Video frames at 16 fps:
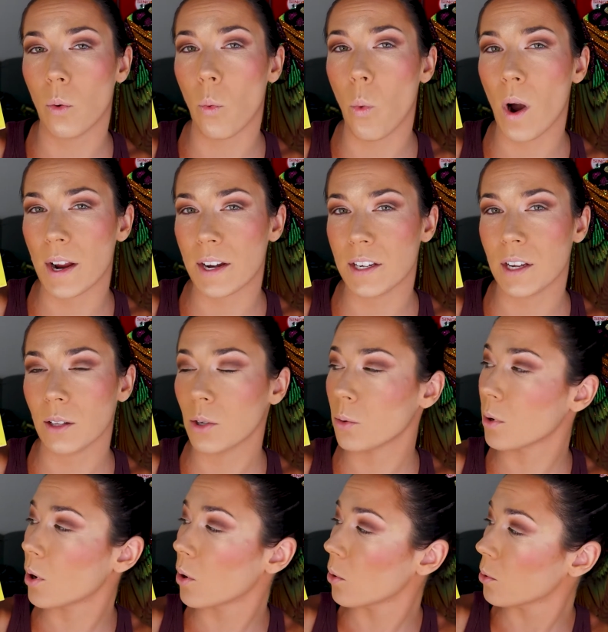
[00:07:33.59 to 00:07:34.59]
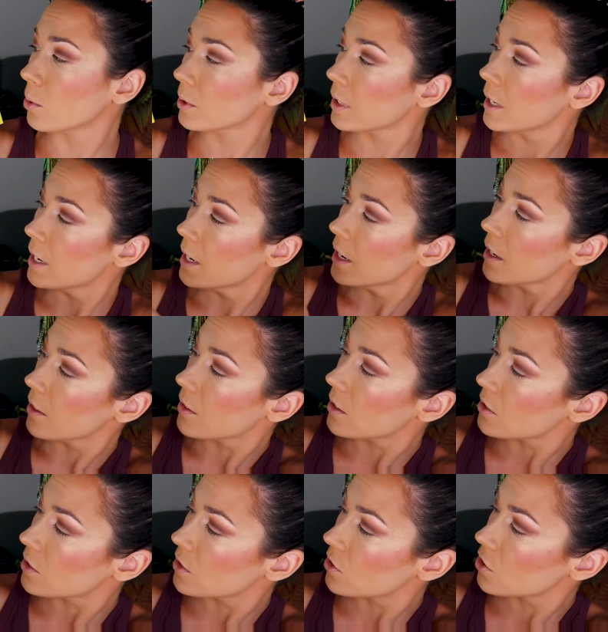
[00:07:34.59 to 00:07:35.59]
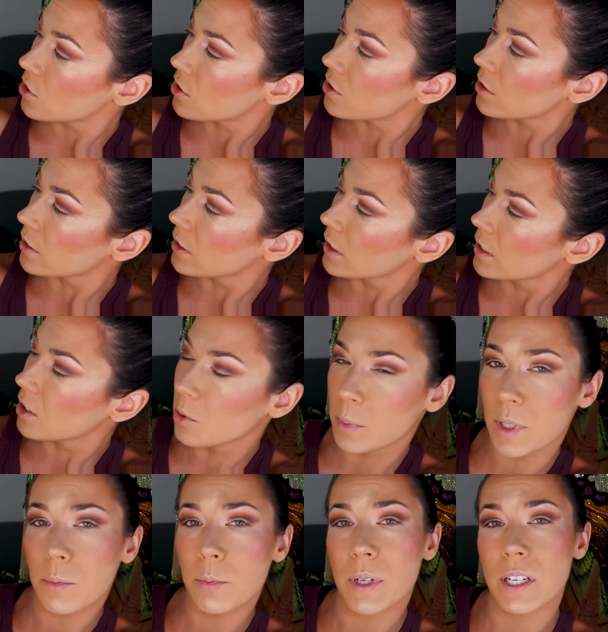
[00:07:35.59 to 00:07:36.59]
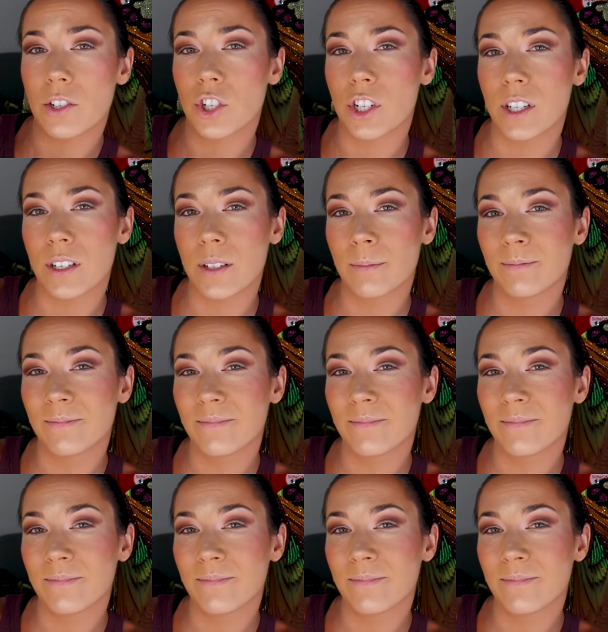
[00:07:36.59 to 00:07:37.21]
white, yellow, gold. This is just a little bit peachy.